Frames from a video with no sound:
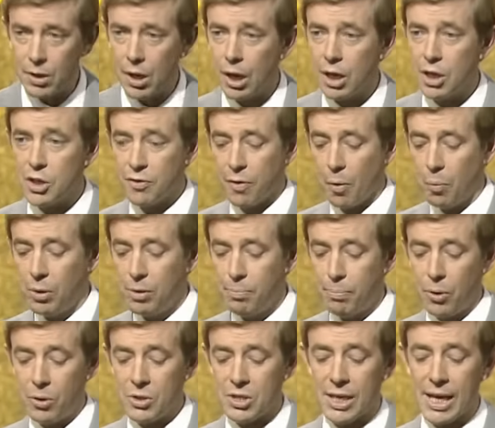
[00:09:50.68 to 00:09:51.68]
knowledge for one
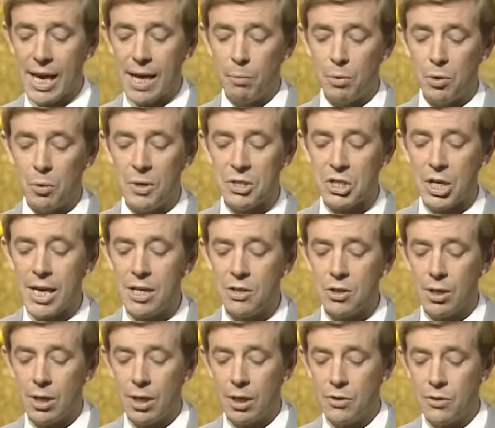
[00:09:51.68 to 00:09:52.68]
point again. With which Asian
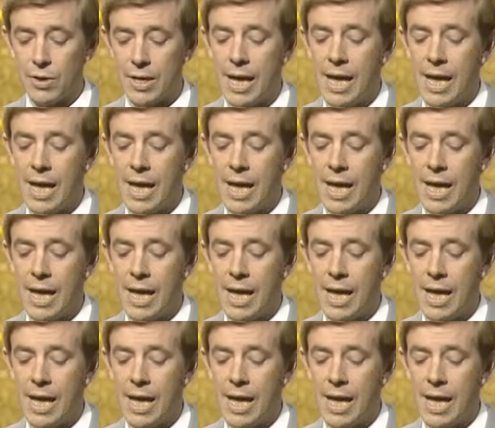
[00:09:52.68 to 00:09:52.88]
country